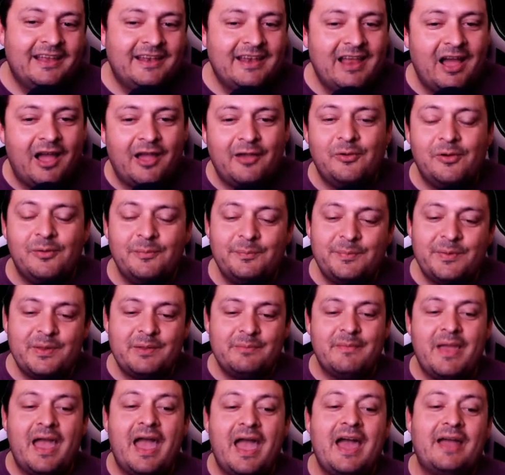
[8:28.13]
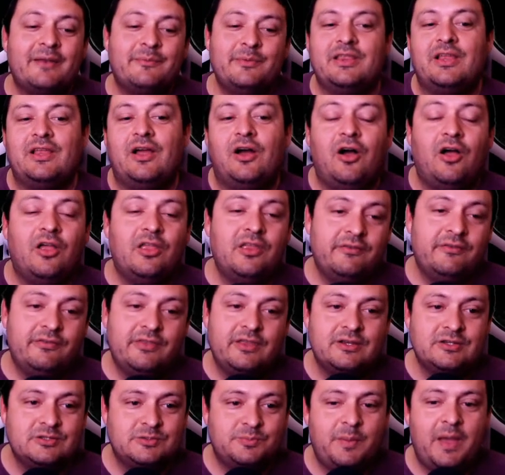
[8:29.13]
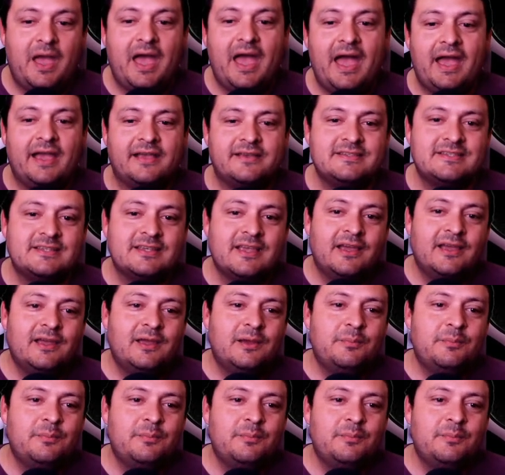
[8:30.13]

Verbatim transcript: Now, I won't be mad with all of those packs,